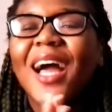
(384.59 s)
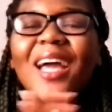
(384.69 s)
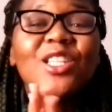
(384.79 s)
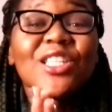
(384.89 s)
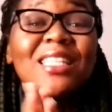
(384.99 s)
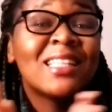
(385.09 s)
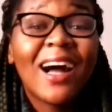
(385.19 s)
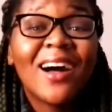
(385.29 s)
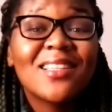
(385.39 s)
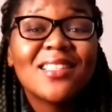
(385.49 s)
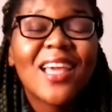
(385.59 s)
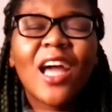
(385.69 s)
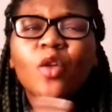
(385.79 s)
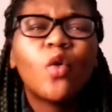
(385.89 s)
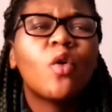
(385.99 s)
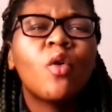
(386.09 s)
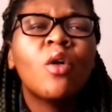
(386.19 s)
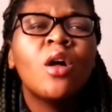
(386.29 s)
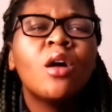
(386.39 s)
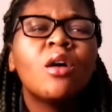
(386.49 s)
I actually didn't ask at
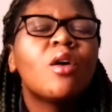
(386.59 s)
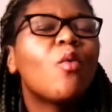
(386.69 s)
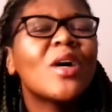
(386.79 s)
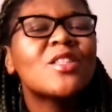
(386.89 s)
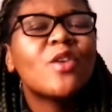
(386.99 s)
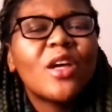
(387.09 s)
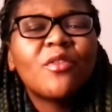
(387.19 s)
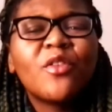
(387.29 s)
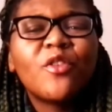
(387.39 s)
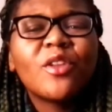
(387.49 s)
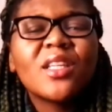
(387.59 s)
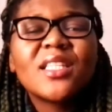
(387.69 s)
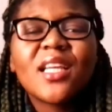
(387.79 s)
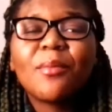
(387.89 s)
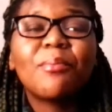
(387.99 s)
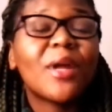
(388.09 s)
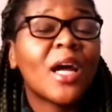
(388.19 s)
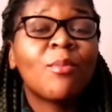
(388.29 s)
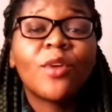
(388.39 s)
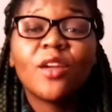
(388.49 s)
all whatsoever for this, but
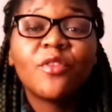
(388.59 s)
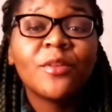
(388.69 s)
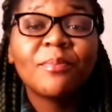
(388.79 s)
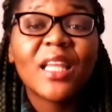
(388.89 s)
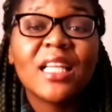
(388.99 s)
I'm grateful.